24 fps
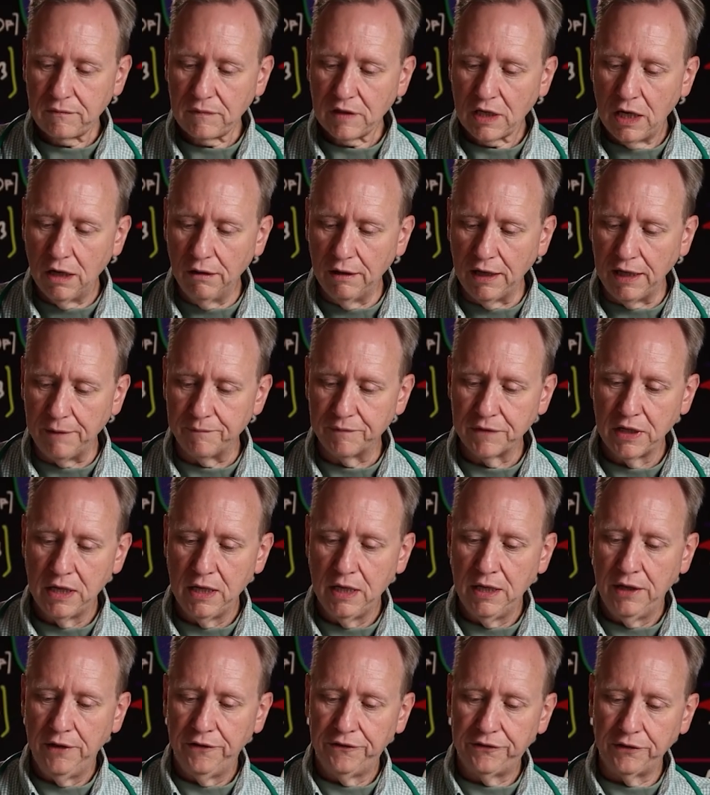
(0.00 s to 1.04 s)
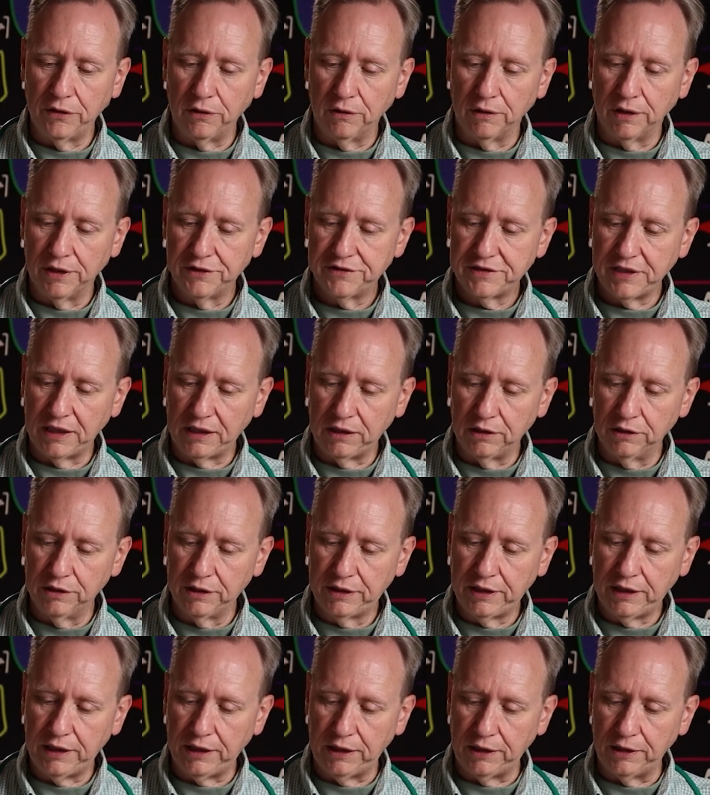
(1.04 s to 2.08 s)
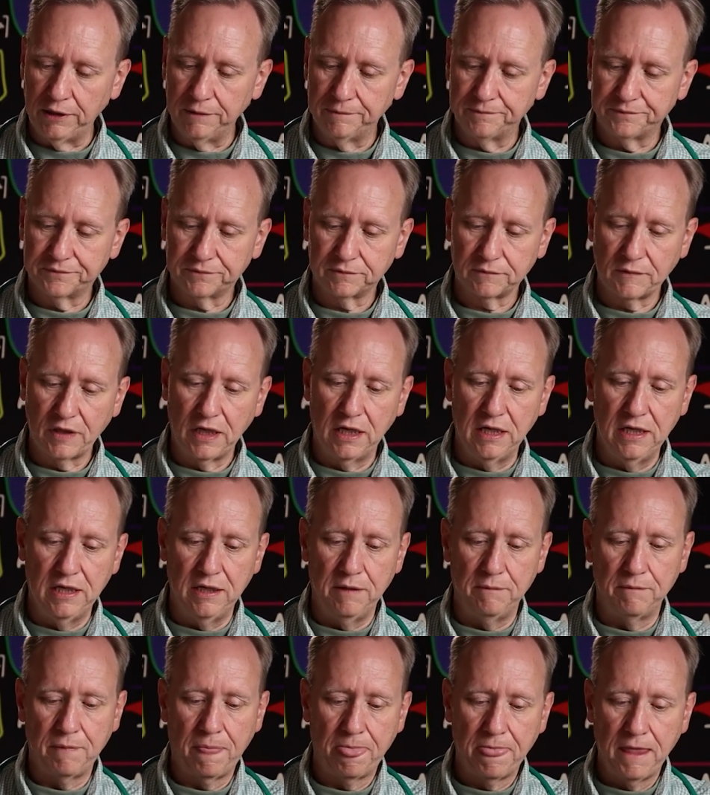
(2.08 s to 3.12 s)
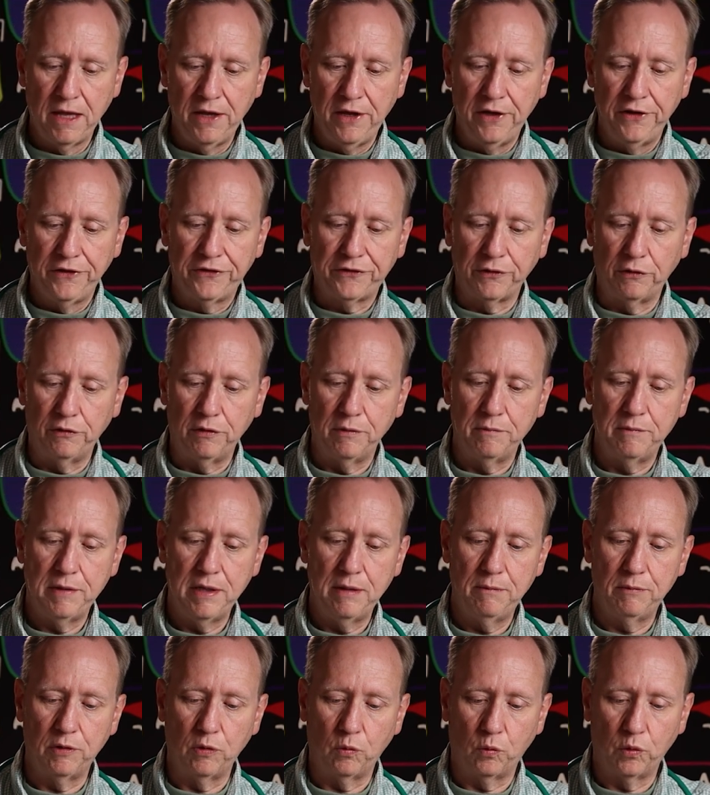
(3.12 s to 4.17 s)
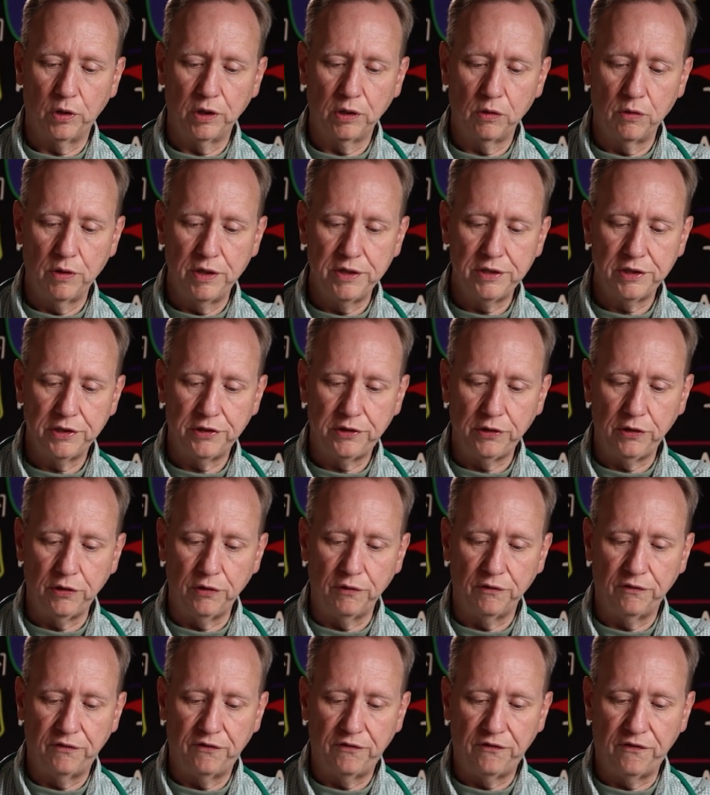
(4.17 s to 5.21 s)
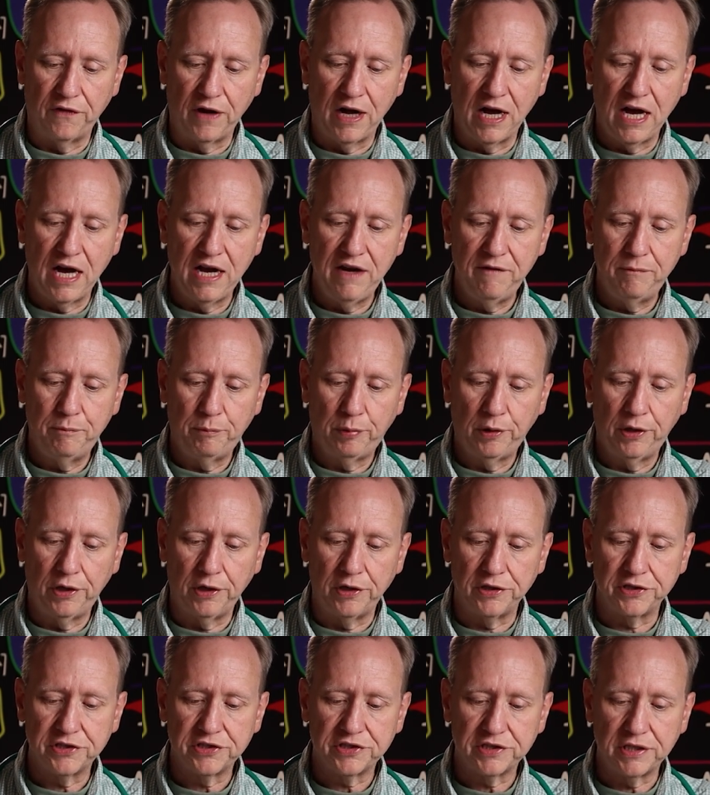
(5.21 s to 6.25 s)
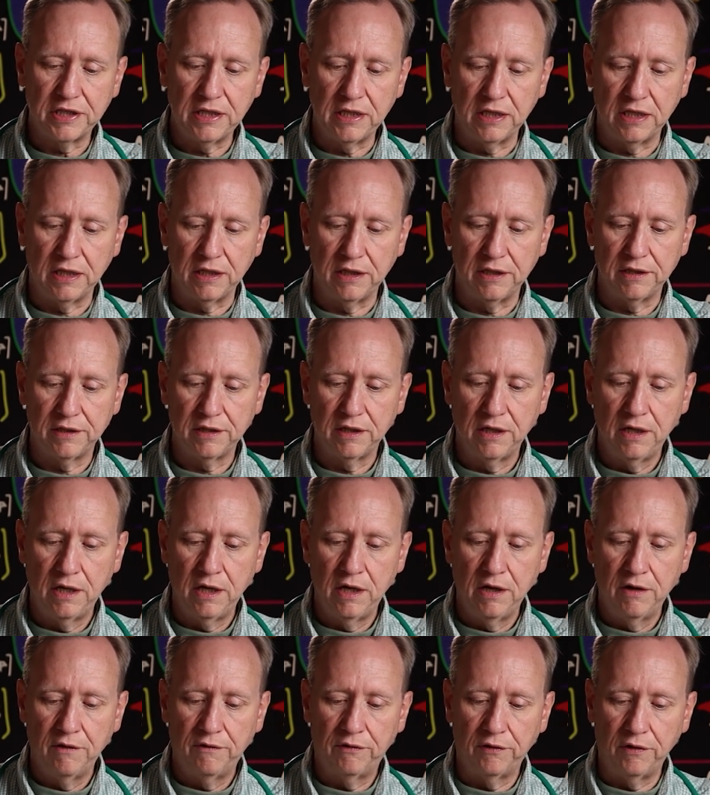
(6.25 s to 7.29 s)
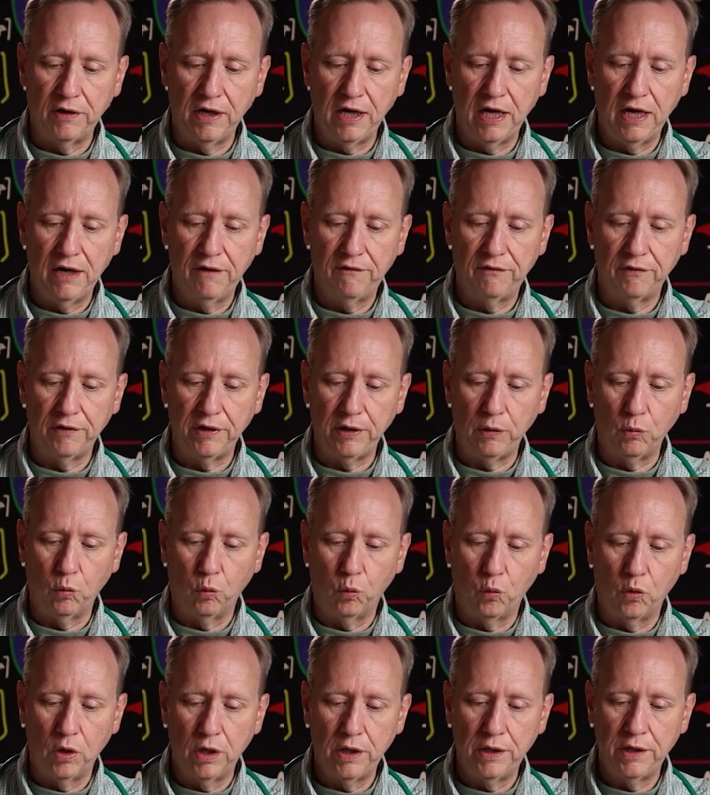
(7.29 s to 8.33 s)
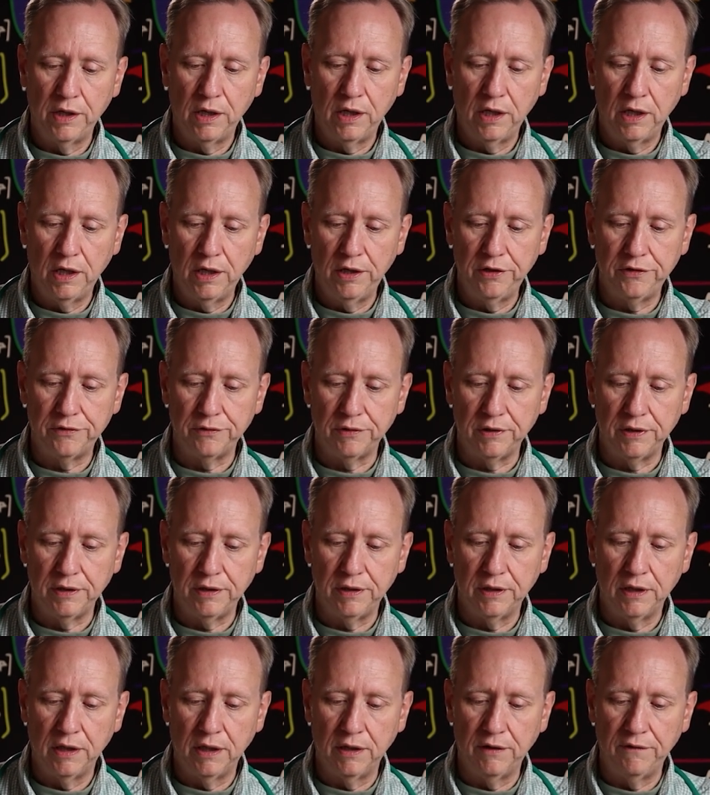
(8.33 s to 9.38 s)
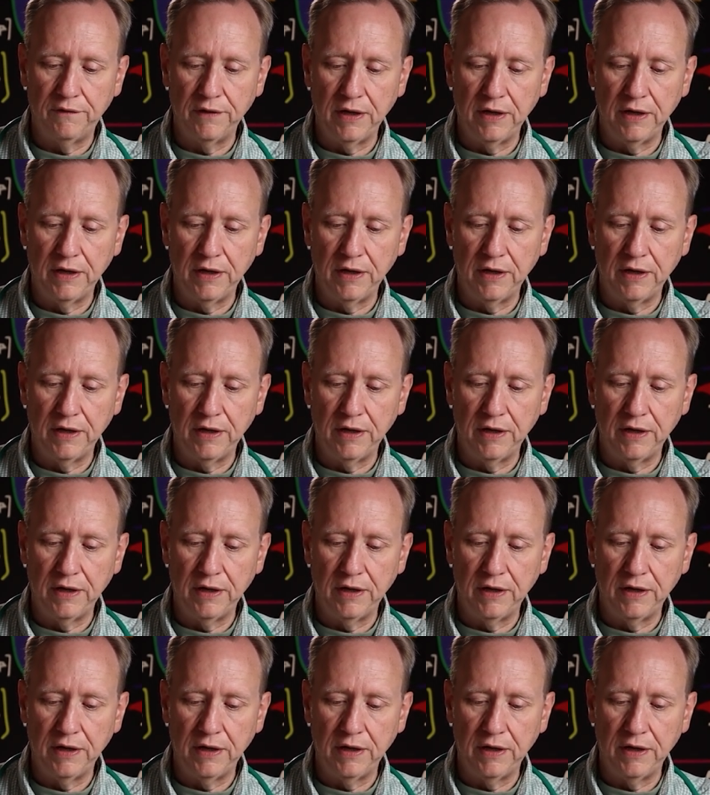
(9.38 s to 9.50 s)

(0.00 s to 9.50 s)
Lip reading: All right, so let's take a look here. So remember, we're going to do 5% for every 100 of